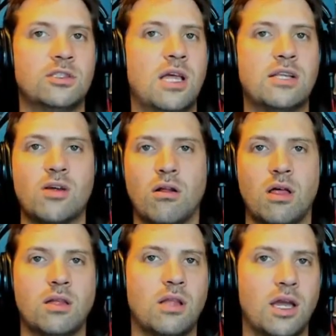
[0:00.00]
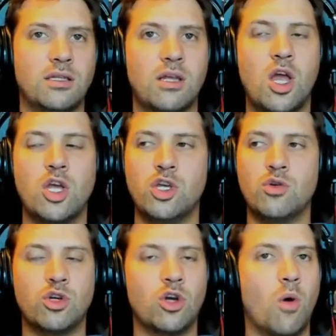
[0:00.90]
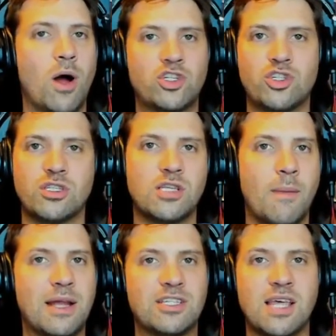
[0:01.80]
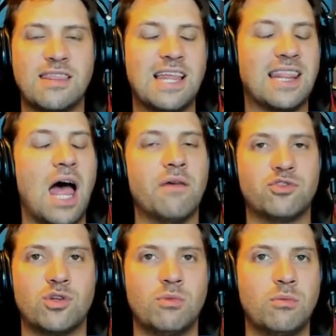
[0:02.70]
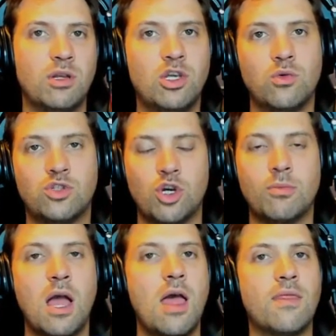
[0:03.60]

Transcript: It's all online. You can go watch the summits. They live stream them to YouTube.